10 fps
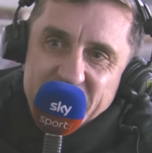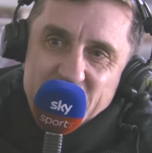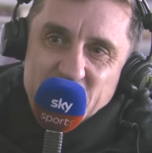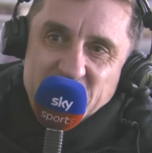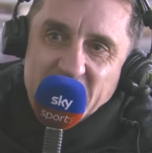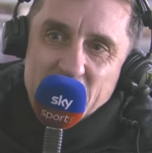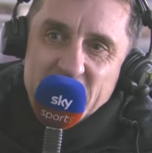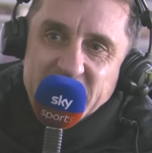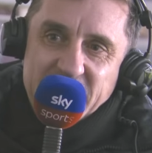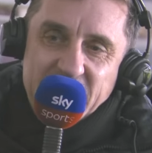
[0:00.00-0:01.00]
Who was
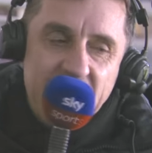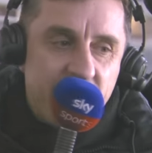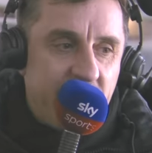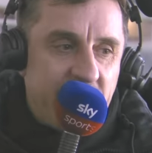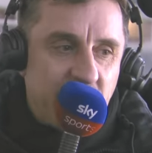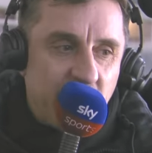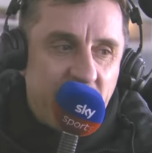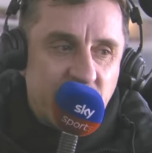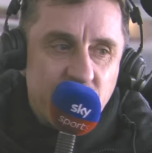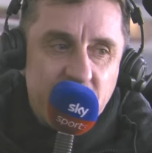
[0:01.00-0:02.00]
celebrating like crazy on
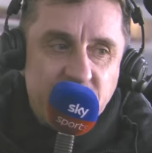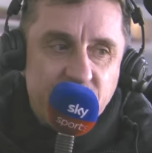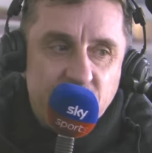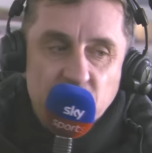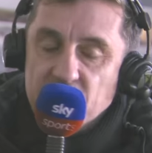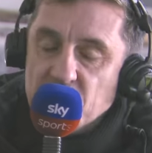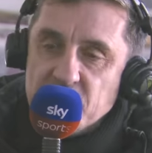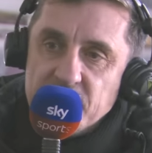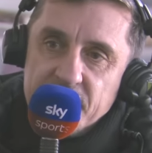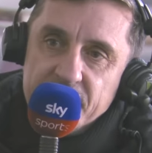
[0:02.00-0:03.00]
our screens in front of us.